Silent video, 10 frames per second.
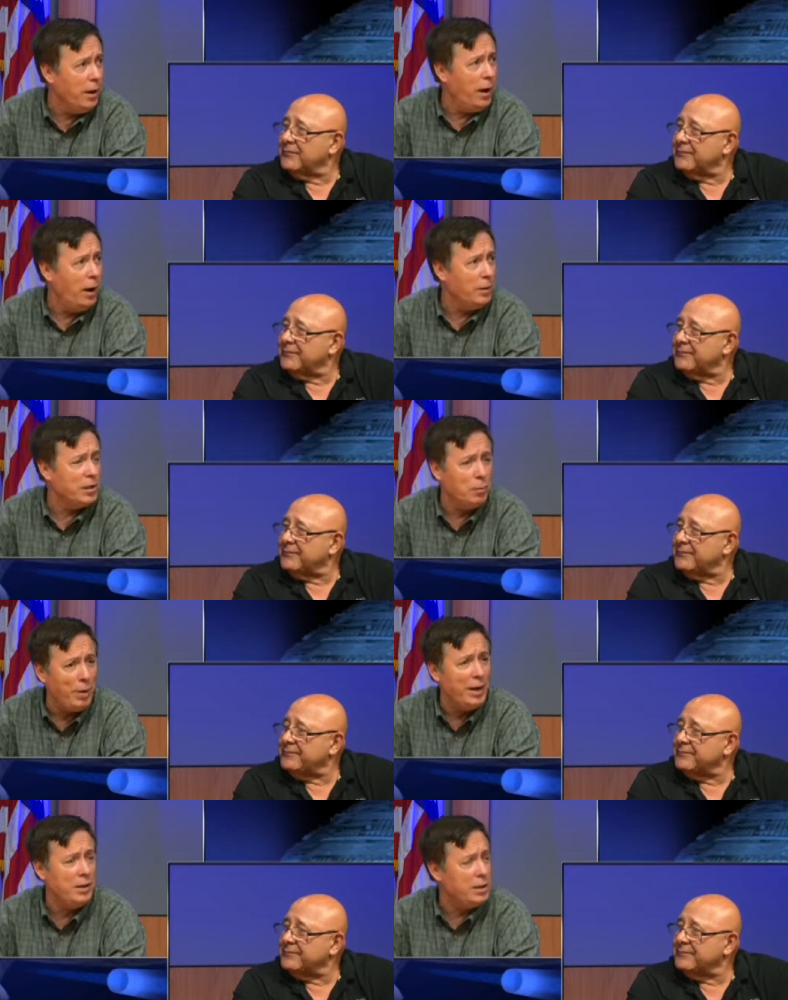Speaker 1: uh,
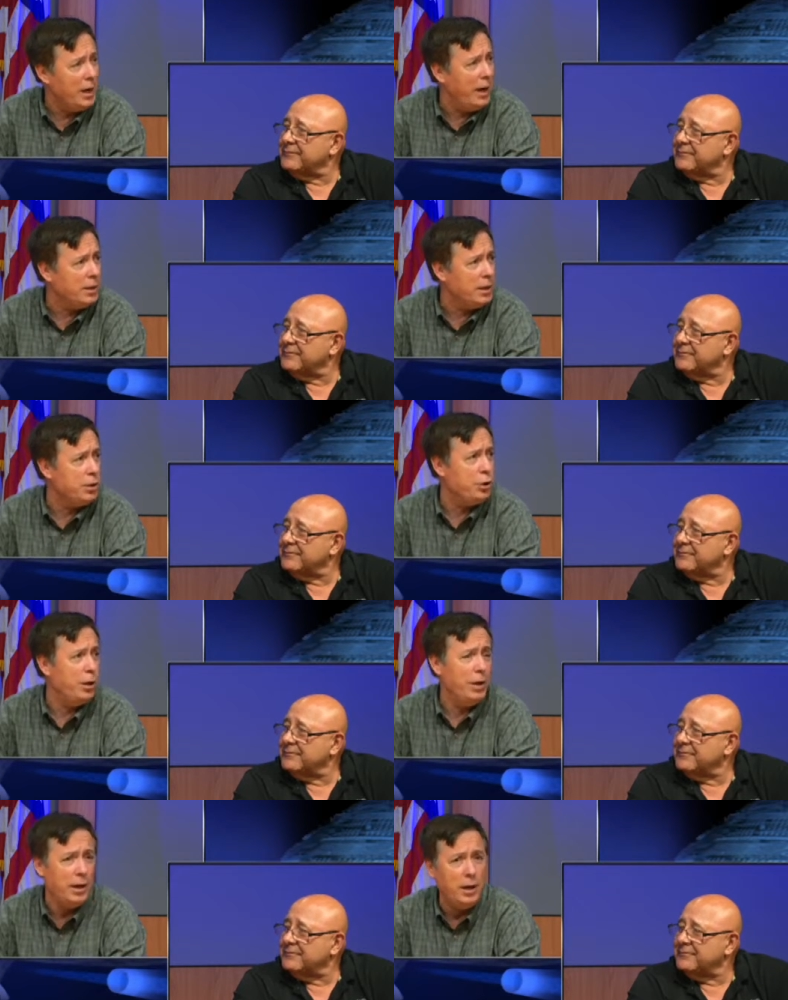somebody said that
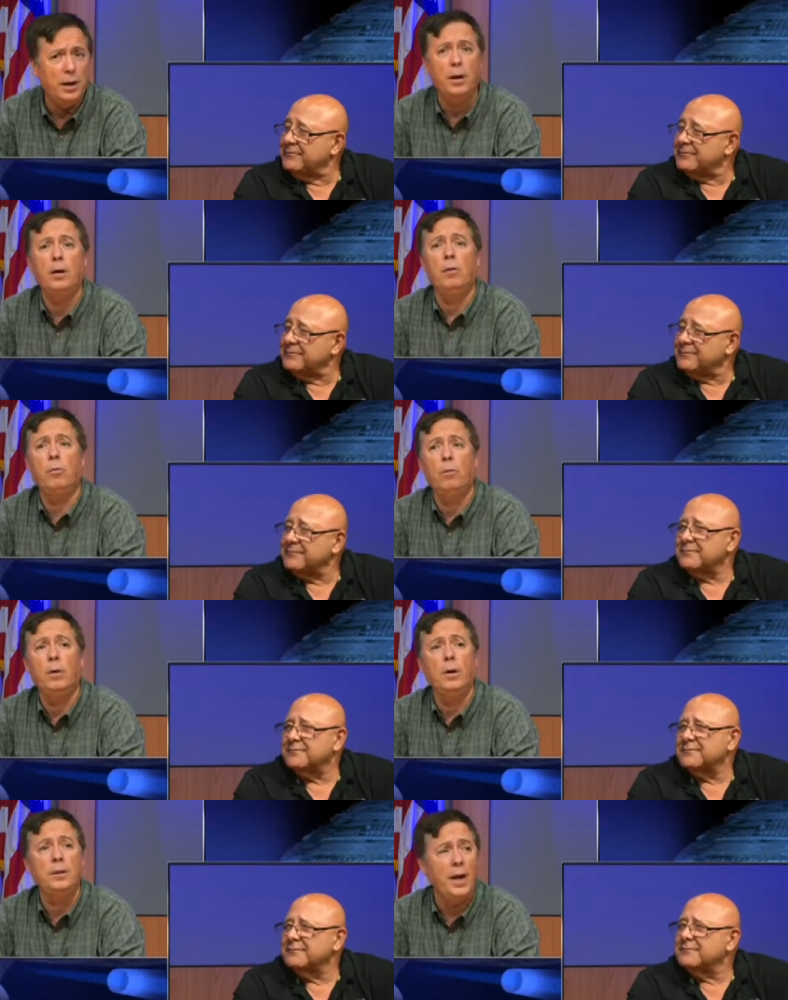it, it,
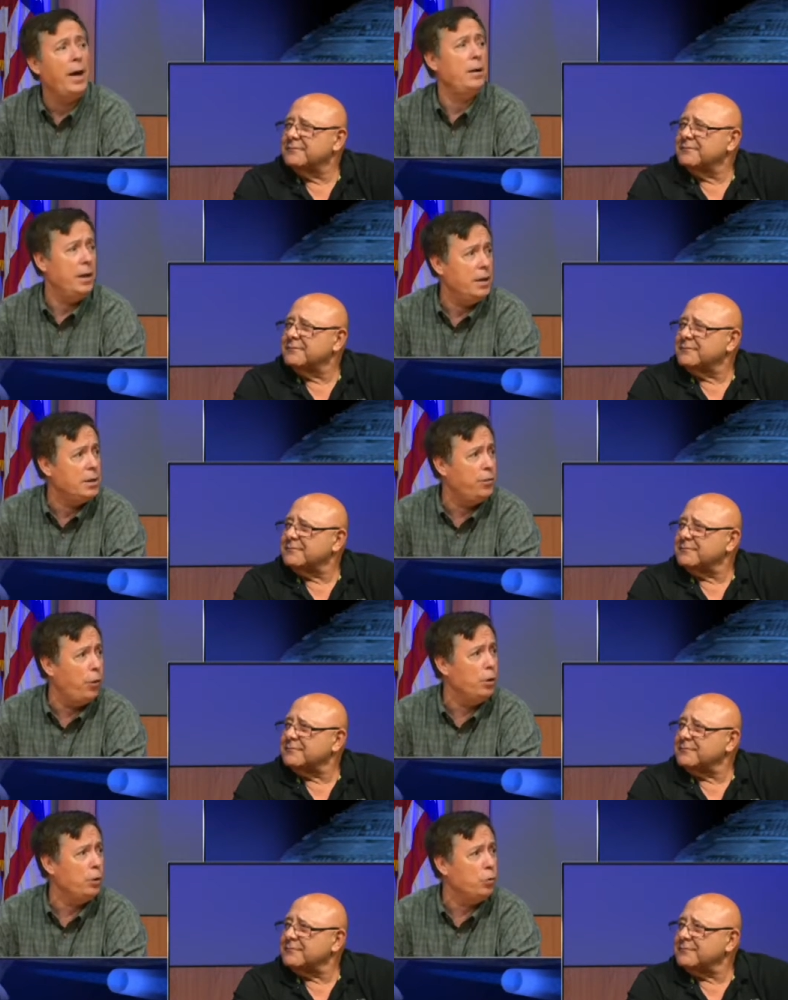that is
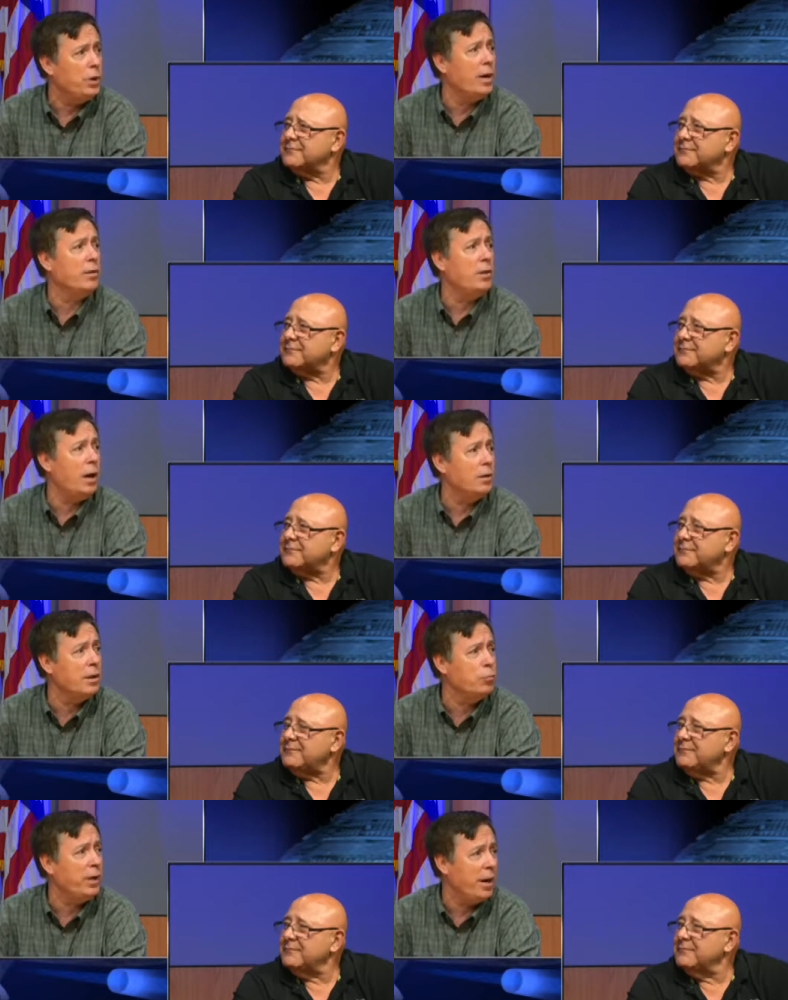forty-two thousand dollars
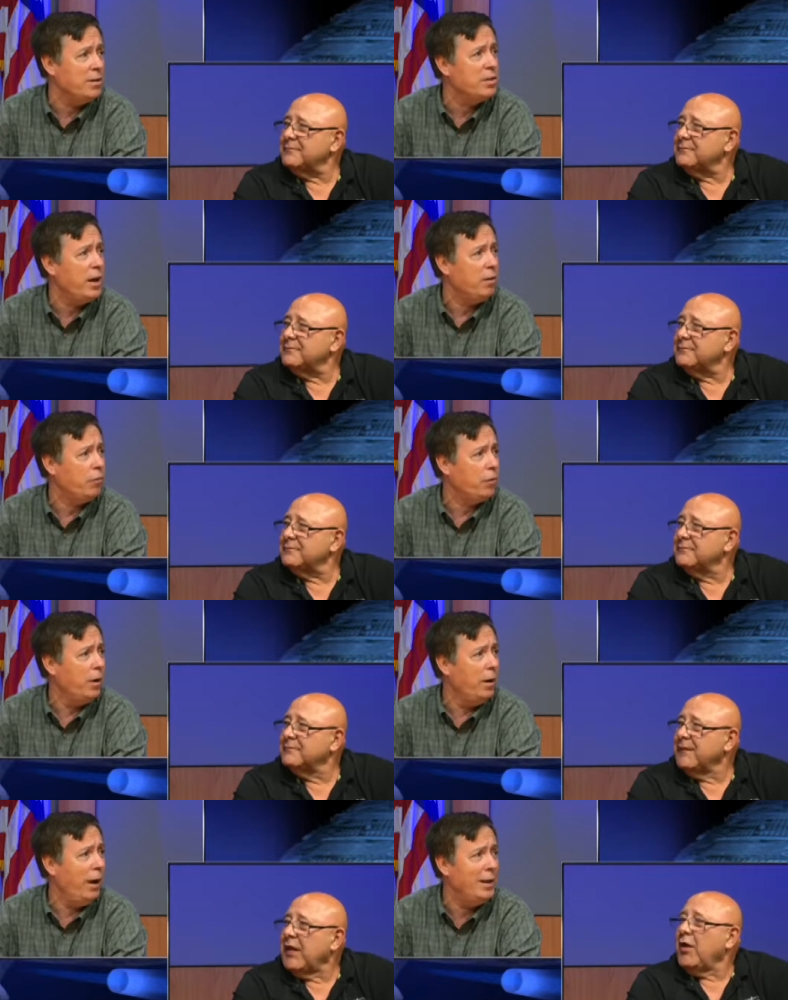that we can save.
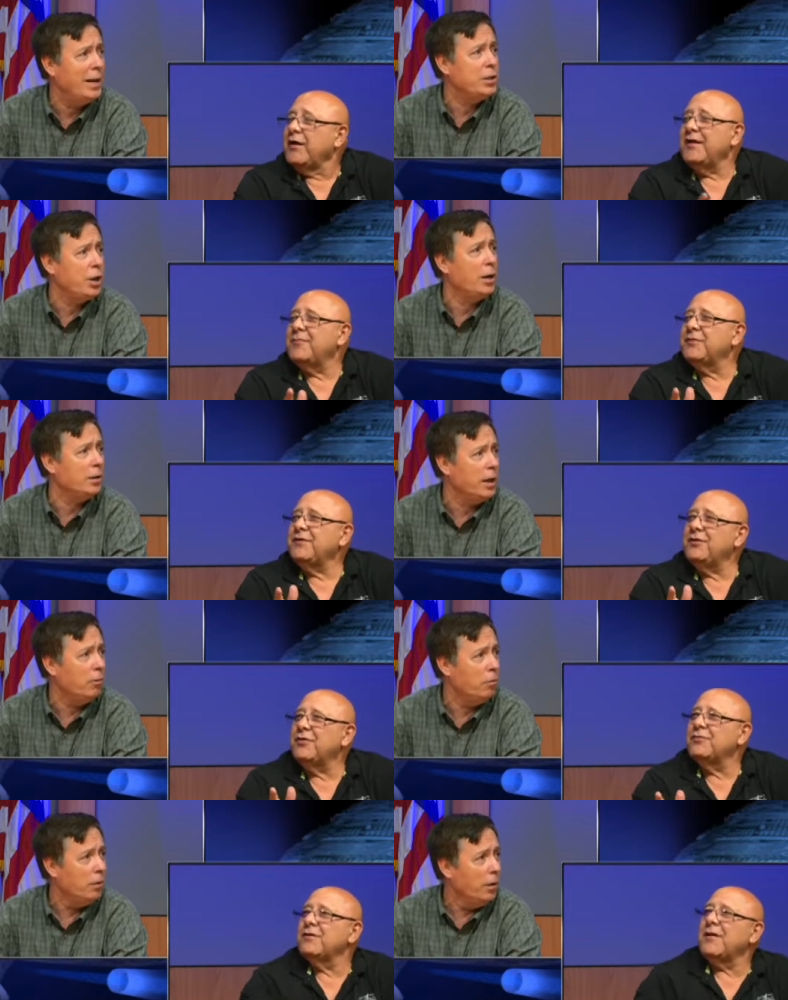And
Speaker 2: let's yeah, but you
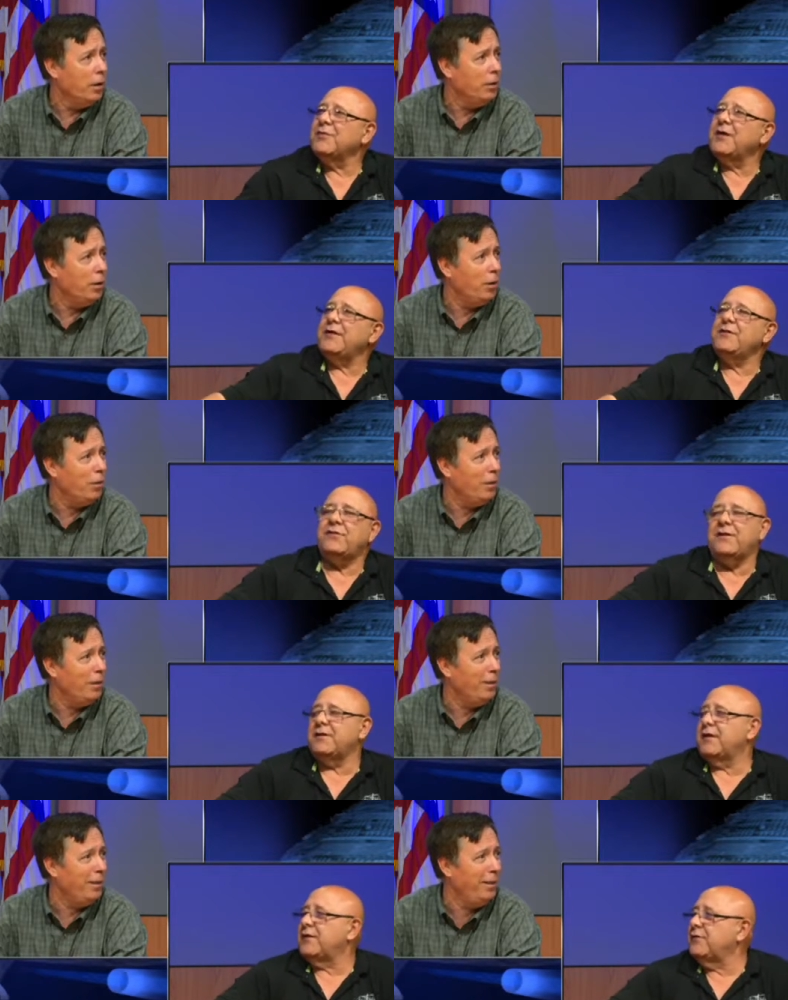know, I'm glad you, you know.
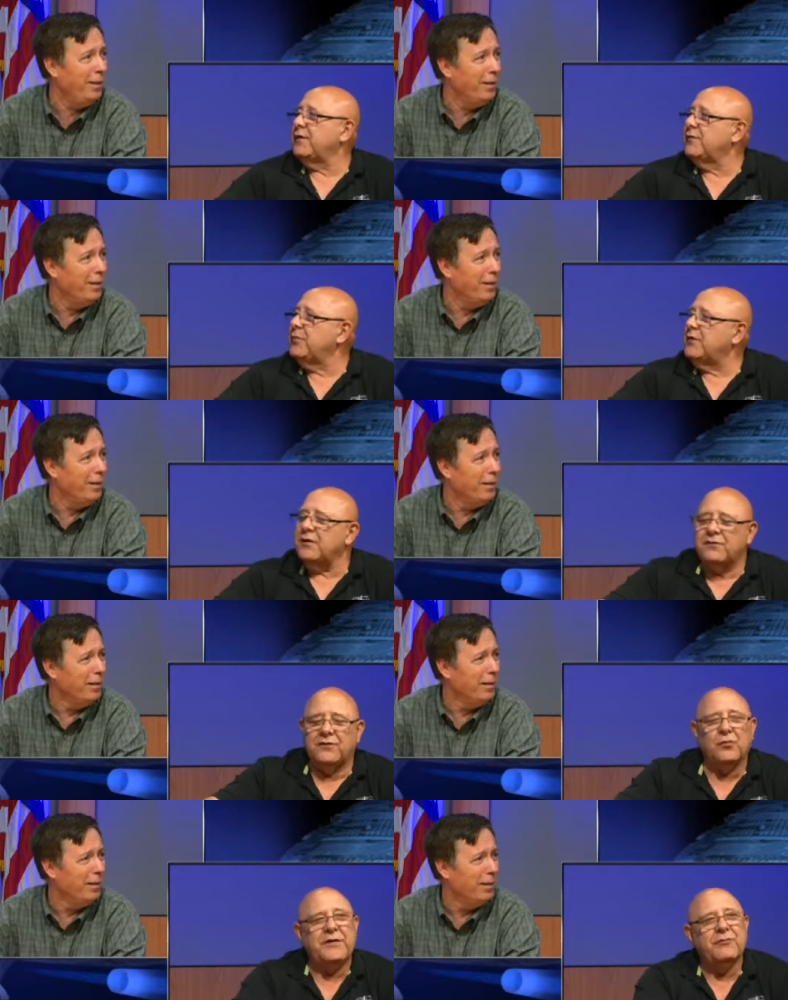said that, Cesar, because
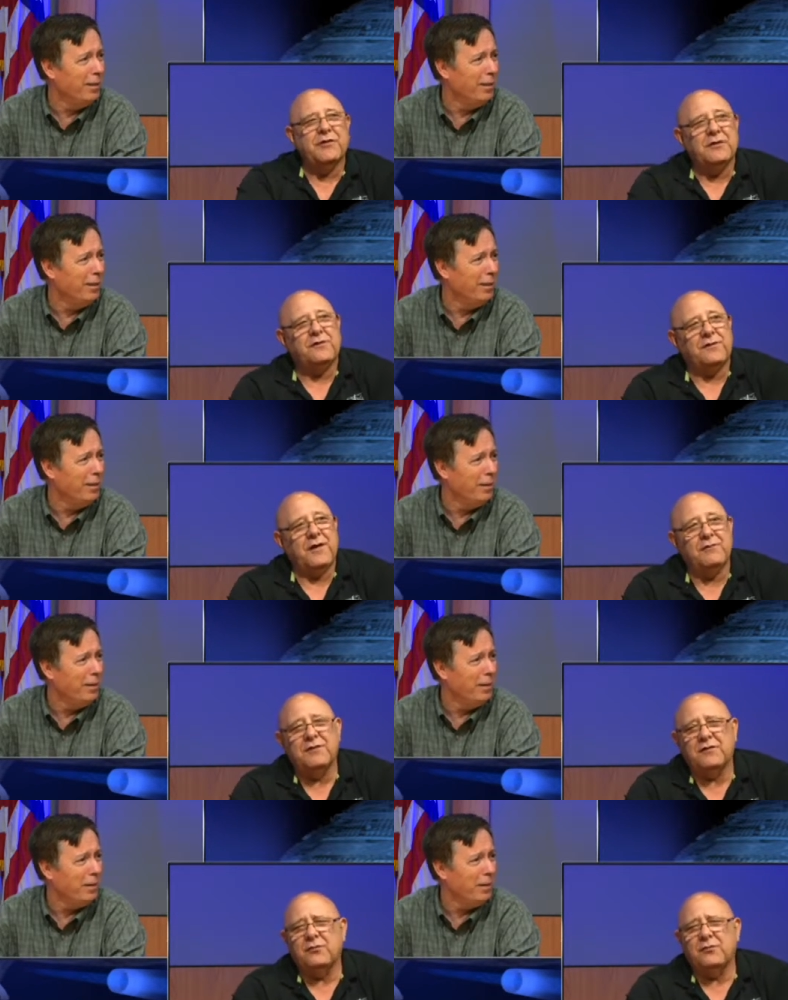do we really save this?